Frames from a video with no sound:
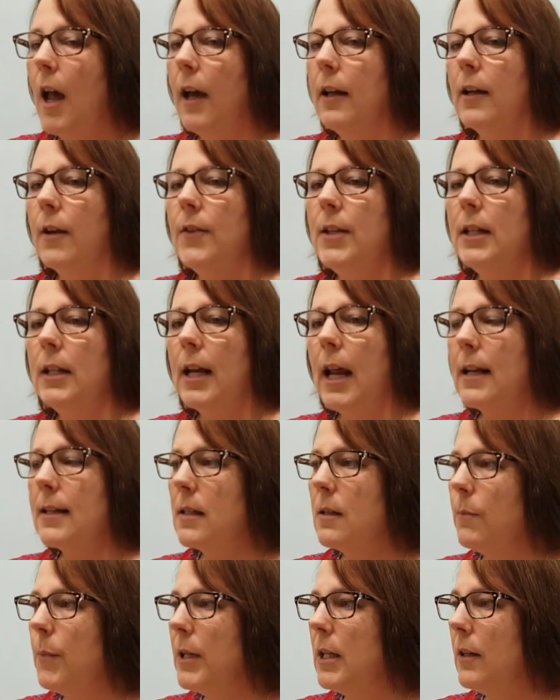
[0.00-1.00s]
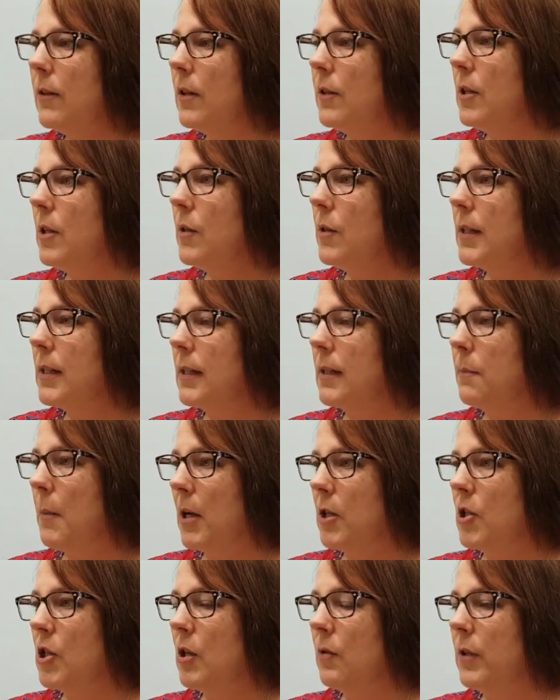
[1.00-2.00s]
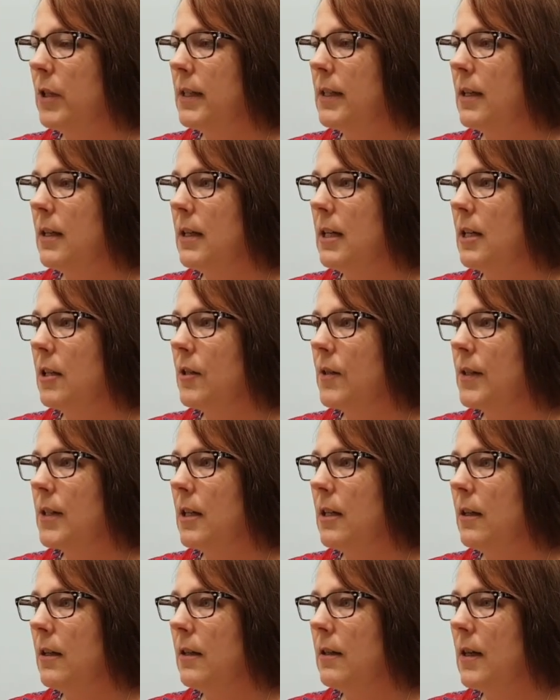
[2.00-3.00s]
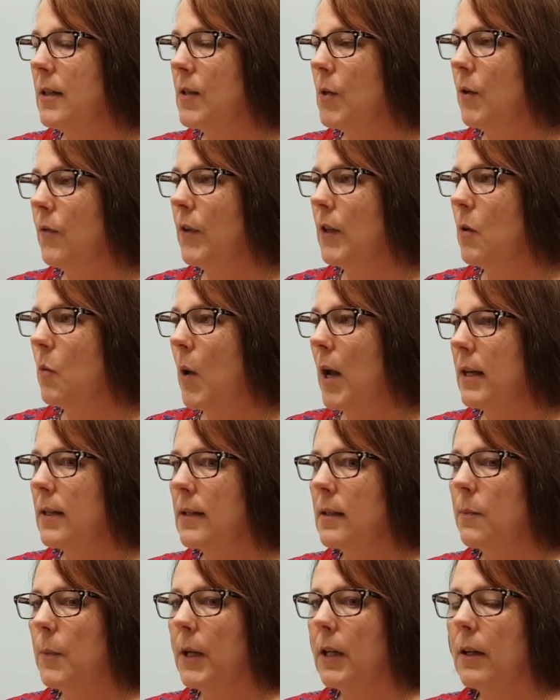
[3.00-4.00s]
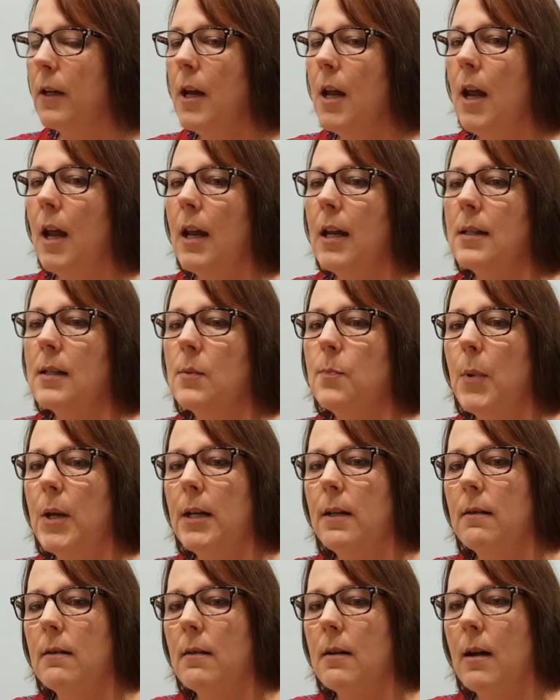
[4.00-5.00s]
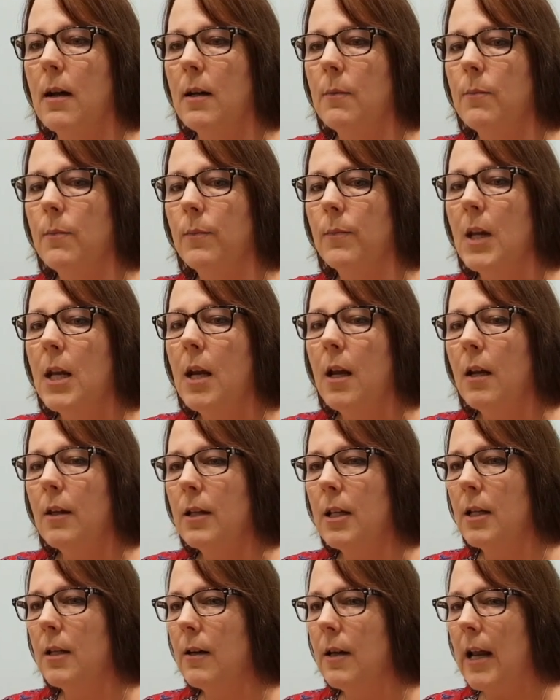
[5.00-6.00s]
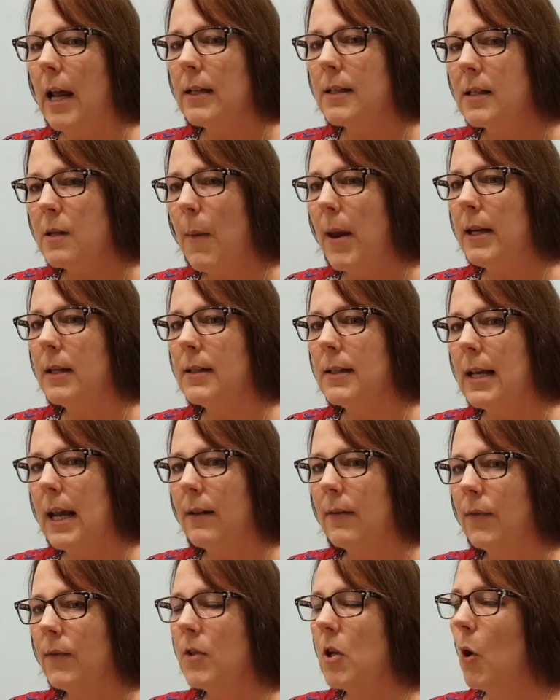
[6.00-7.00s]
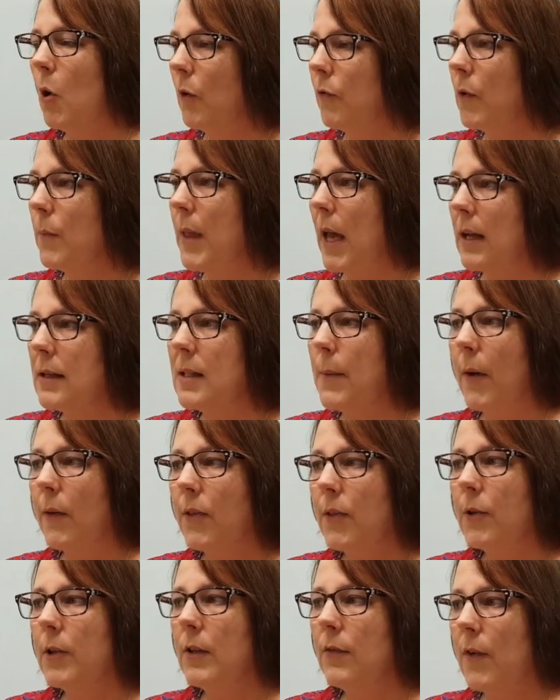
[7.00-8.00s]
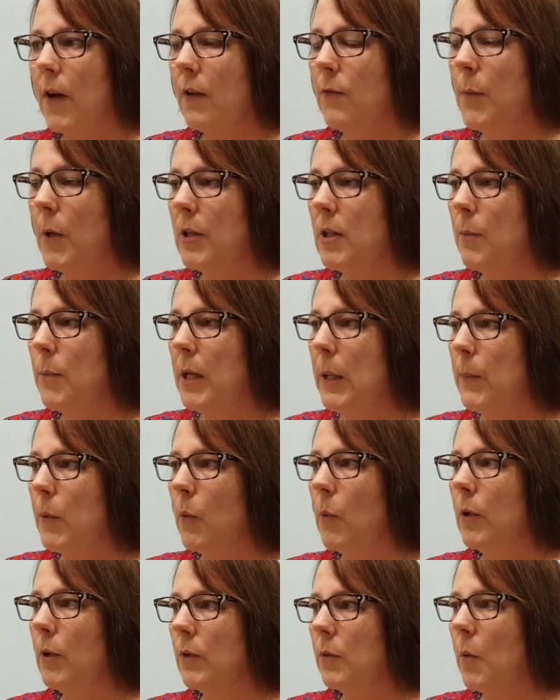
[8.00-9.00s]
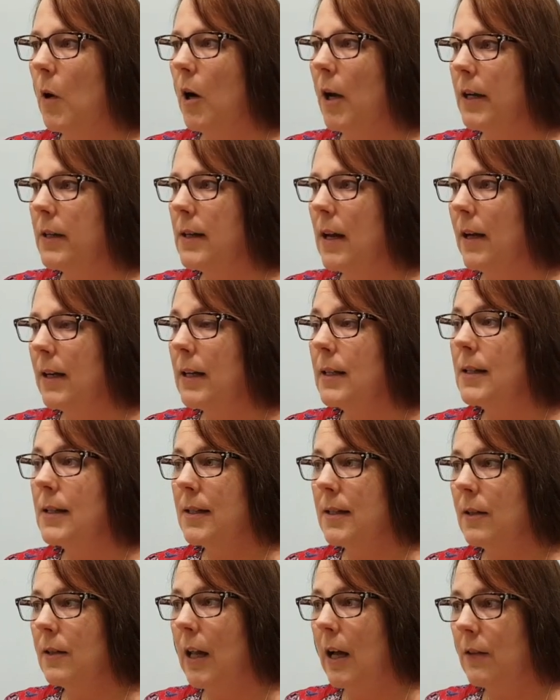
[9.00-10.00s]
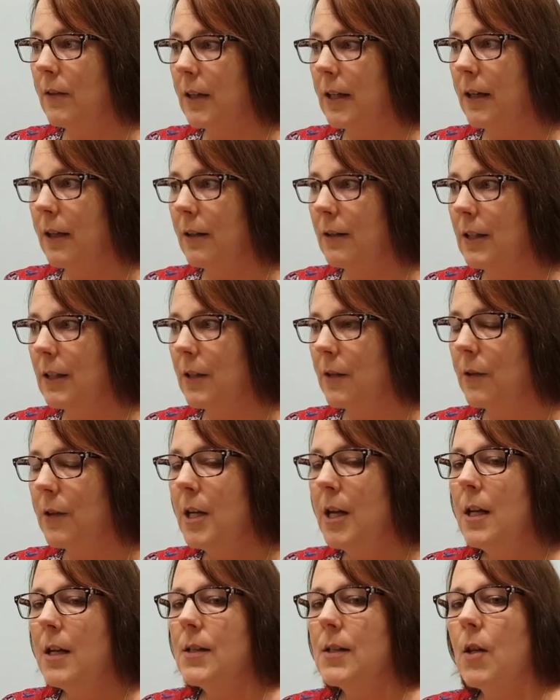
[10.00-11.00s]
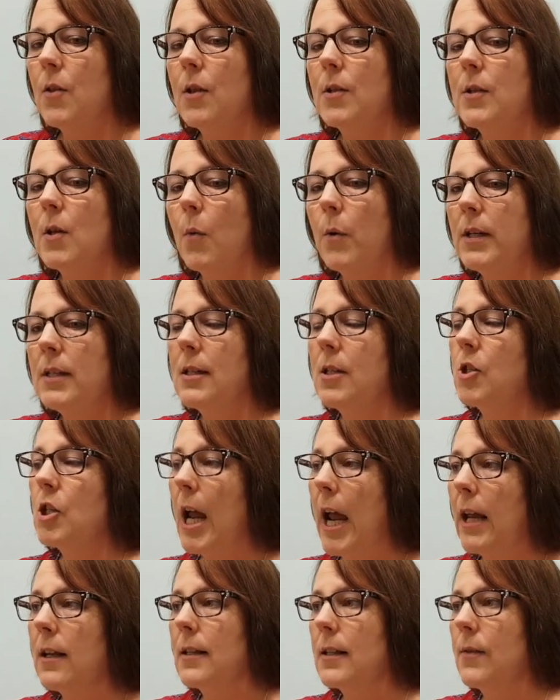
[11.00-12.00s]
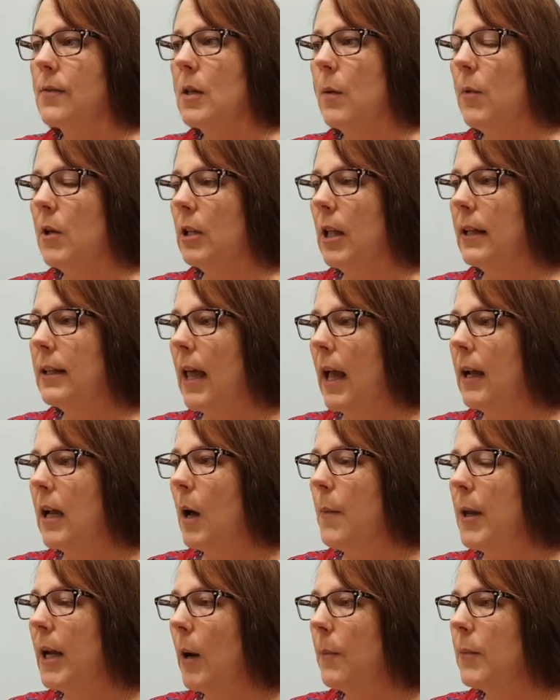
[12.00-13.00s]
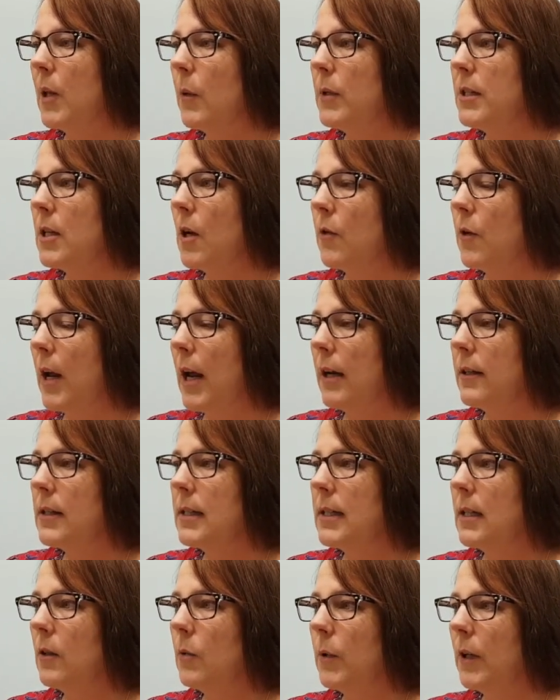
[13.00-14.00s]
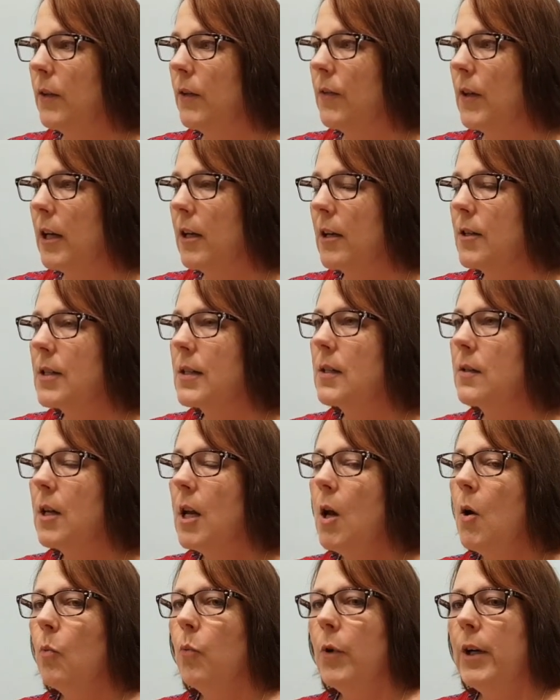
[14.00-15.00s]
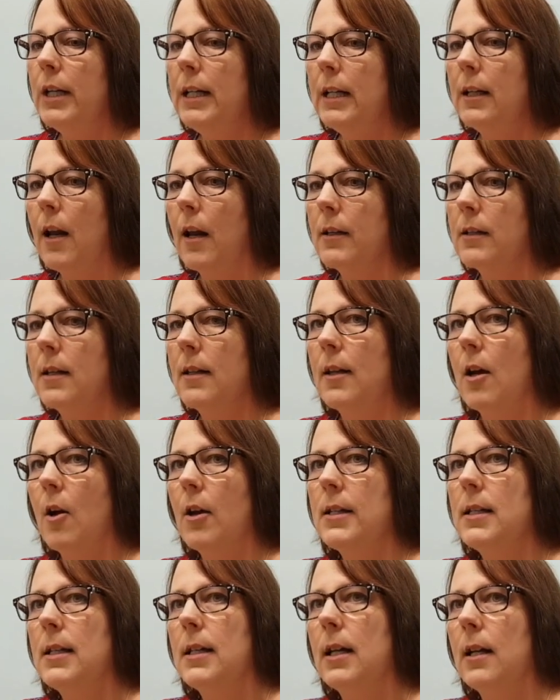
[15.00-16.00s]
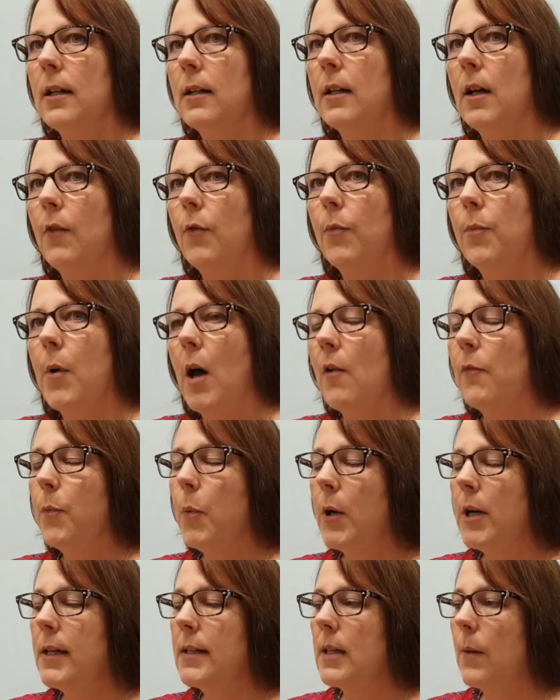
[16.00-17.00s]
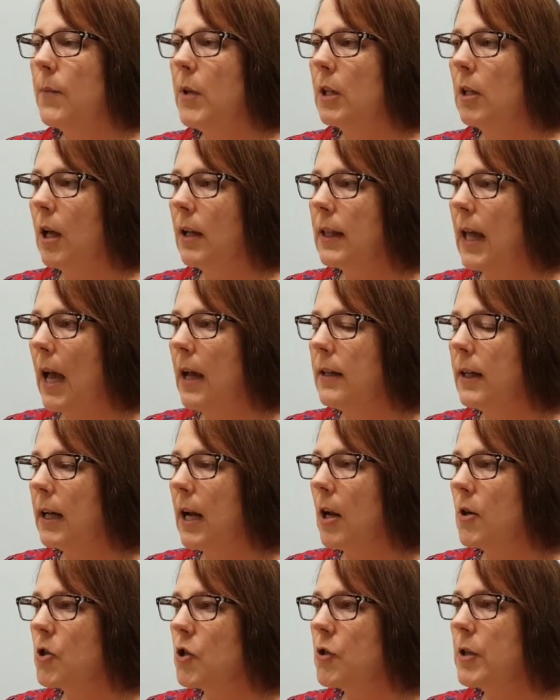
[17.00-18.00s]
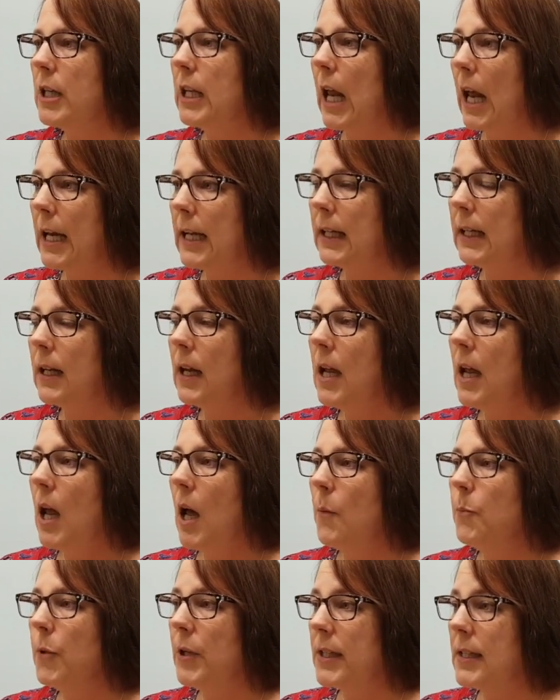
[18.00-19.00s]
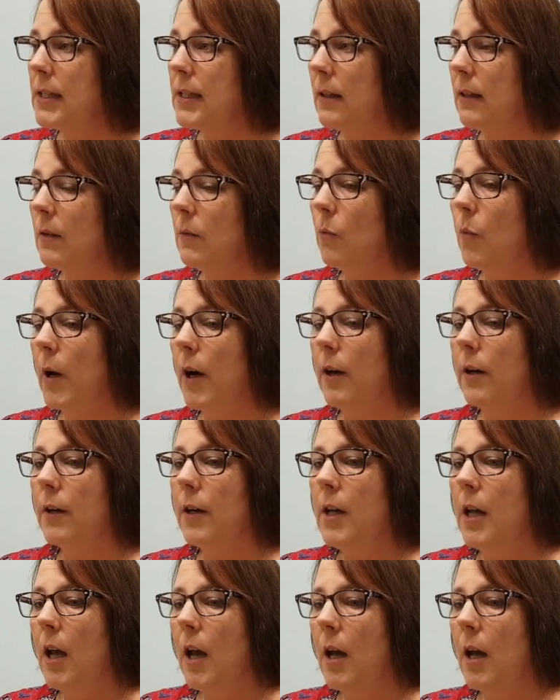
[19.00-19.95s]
And I think it hasn't been in the news as much in recent years, in sort of in the West, but it's been um, the estimated death toll from that is about 35 million people worldwide, and it's still out there, you know. So there's always a chance of something like that coming up that we don't know how to deal with. And I just really liked the idea of, of putting something like that in a country like Britain where